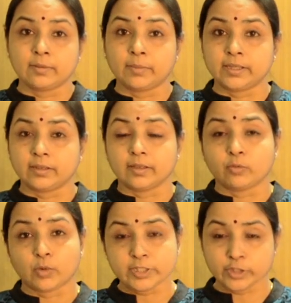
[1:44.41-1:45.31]
But
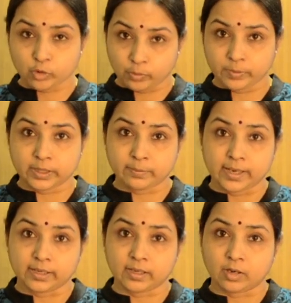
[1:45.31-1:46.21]
once you open a
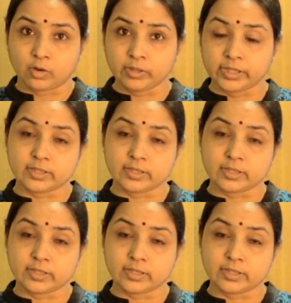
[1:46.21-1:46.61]
bank account,